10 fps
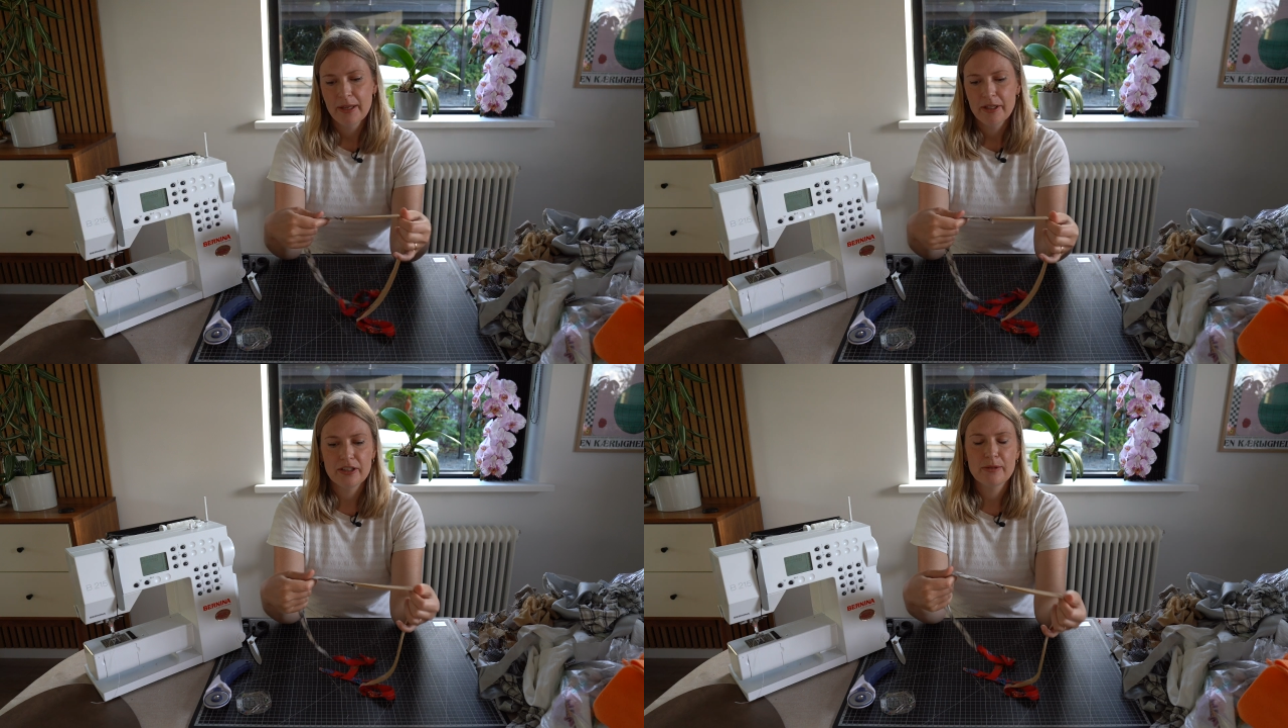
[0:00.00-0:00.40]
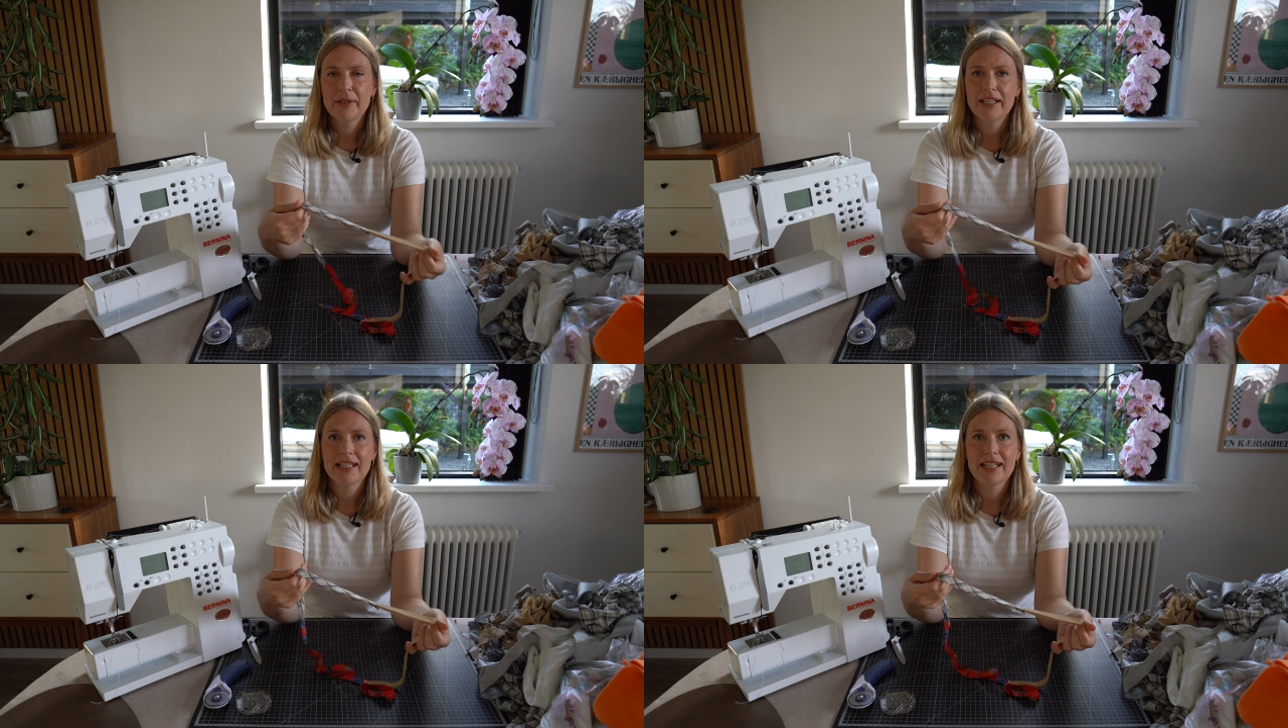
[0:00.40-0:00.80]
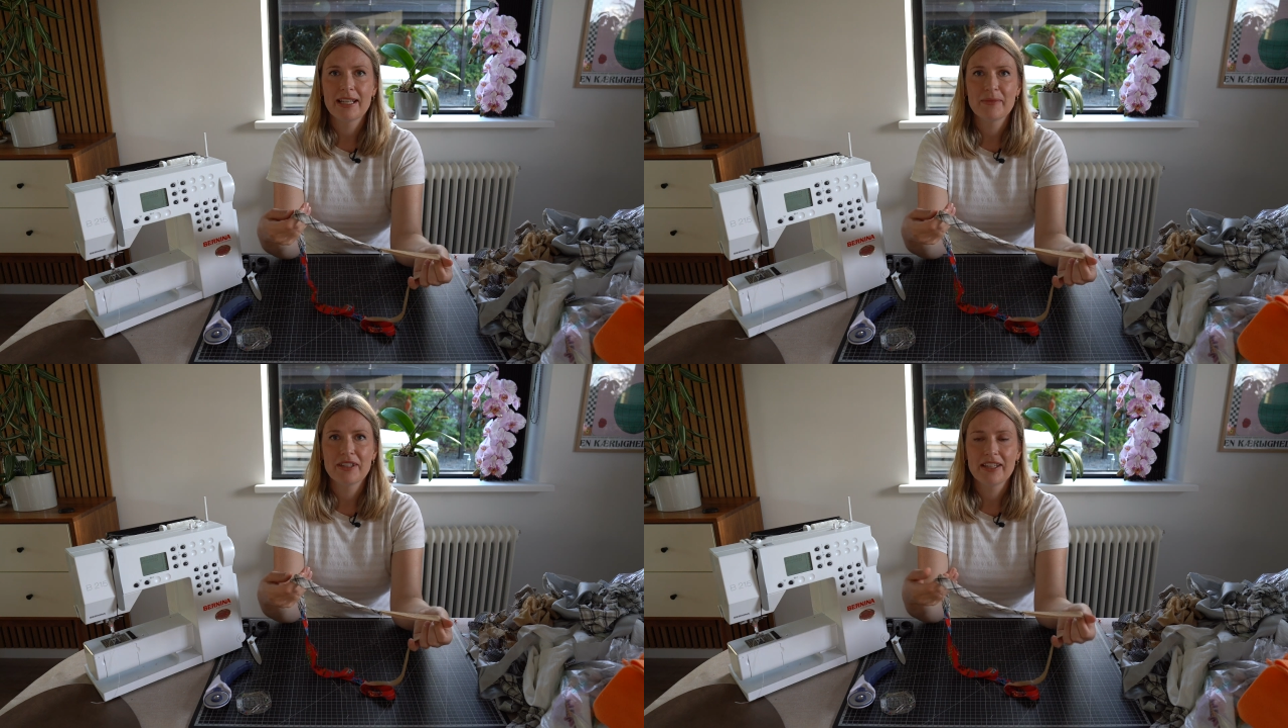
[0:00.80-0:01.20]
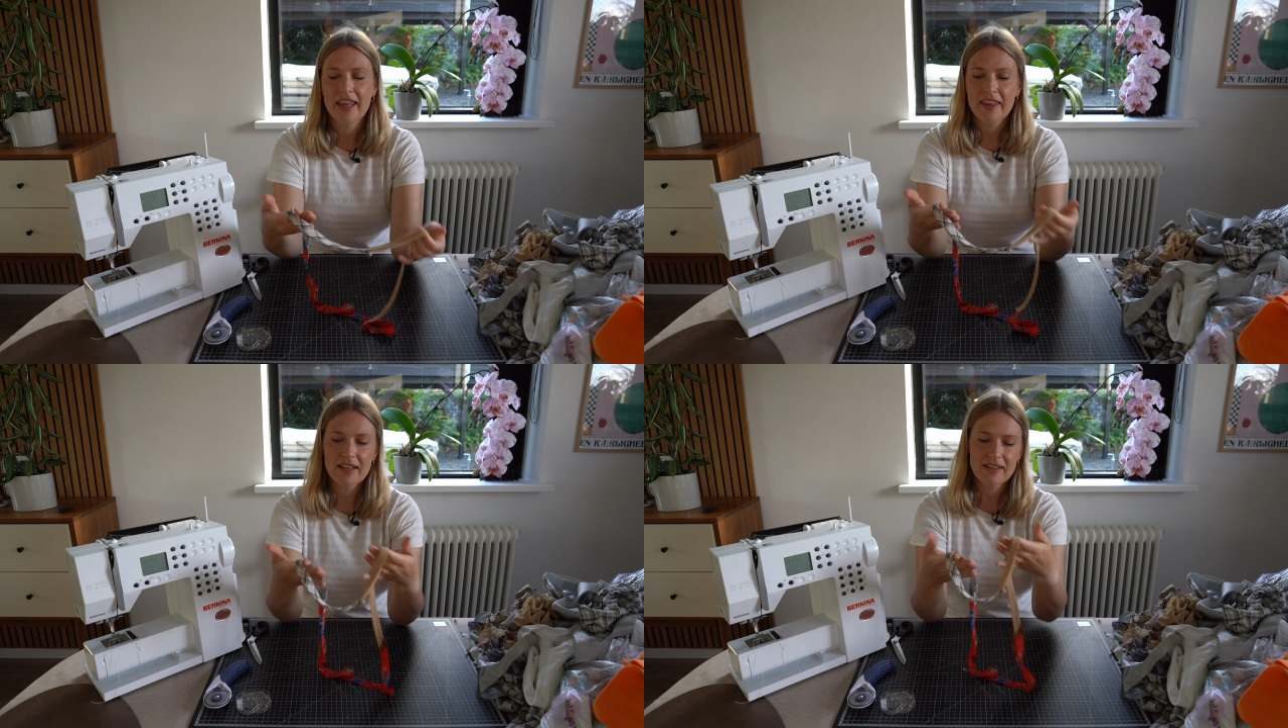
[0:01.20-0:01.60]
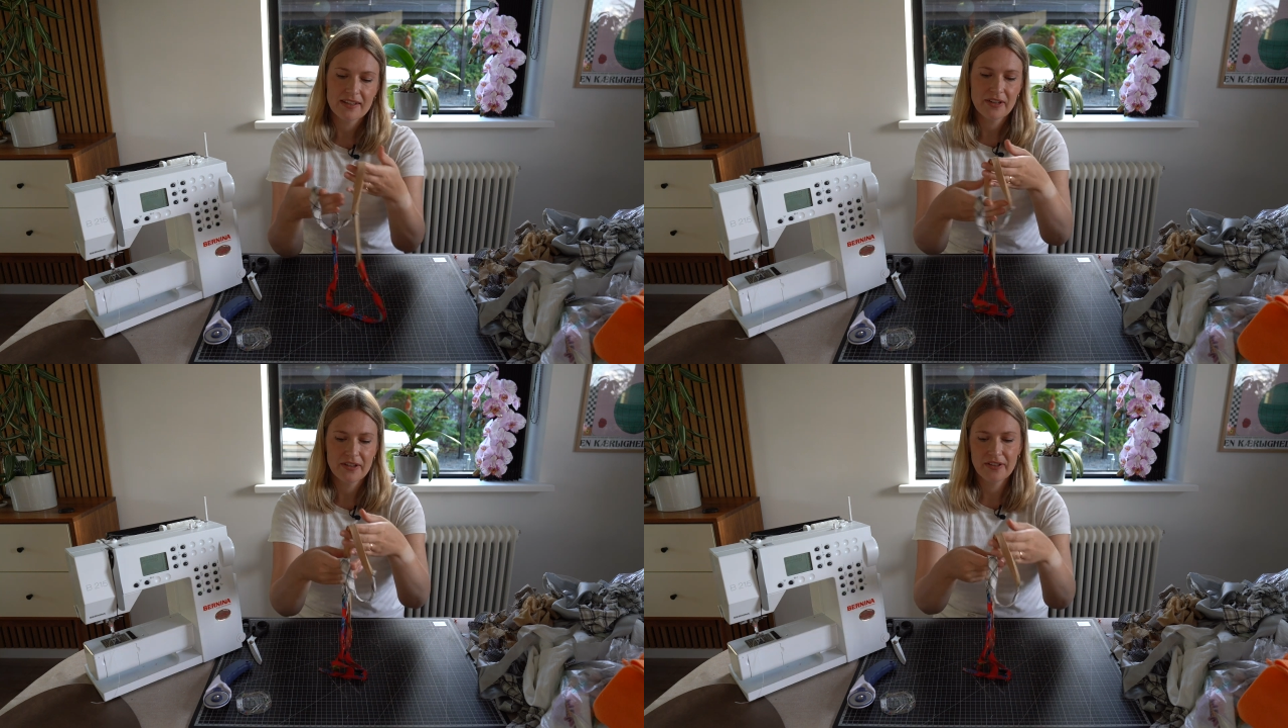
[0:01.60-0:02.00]
just mixing them together,
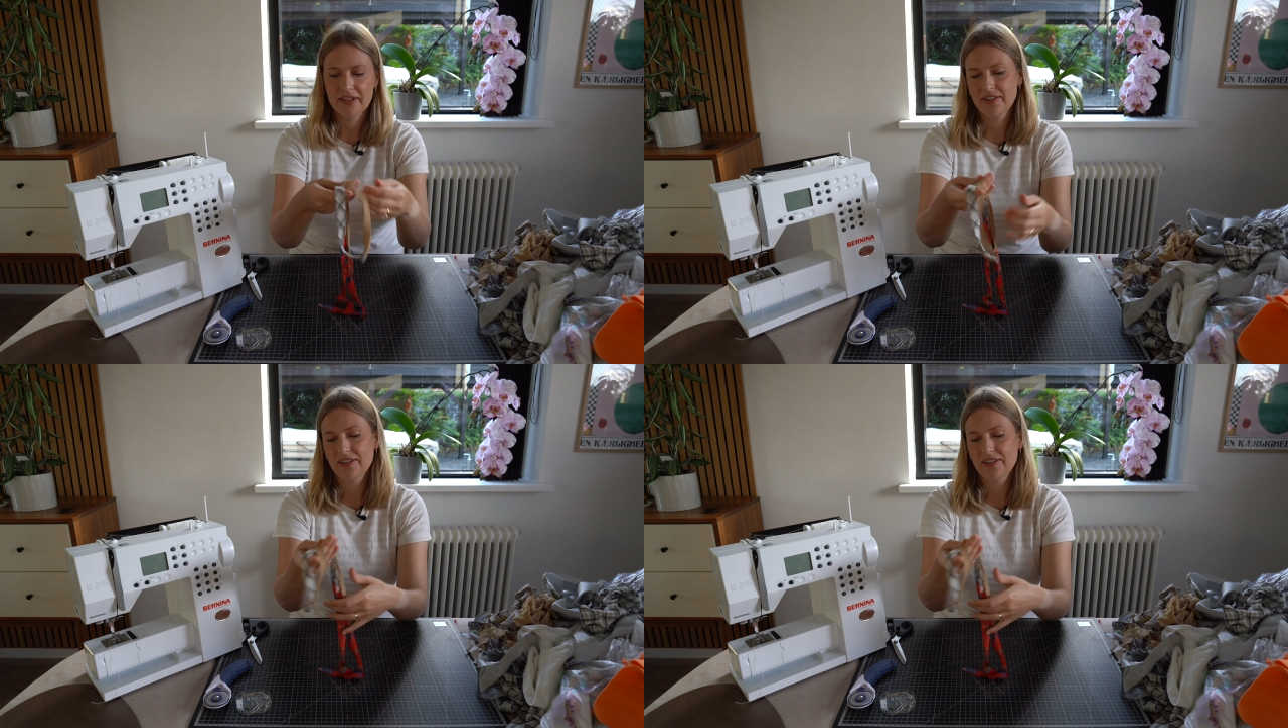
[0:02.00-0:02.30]
so this